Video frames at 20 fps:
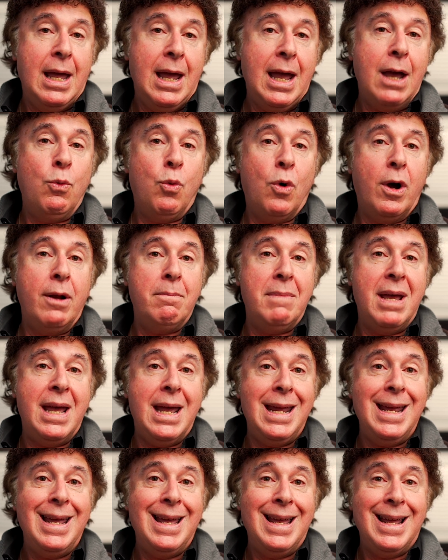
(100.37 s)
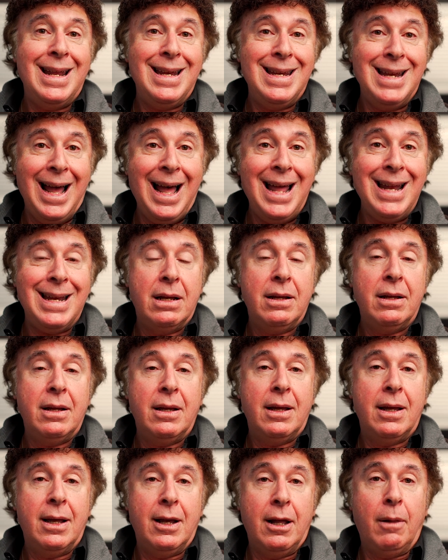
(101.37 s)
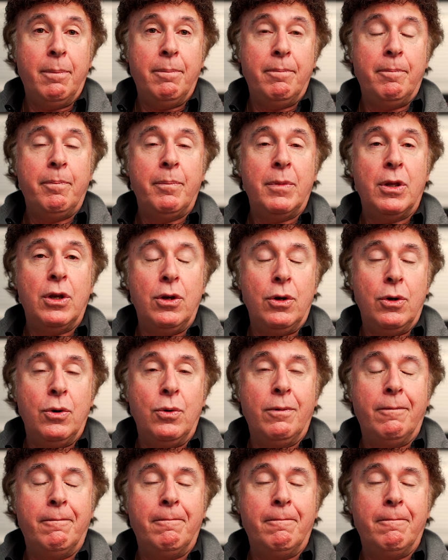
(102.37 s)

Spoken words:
and what may not help you.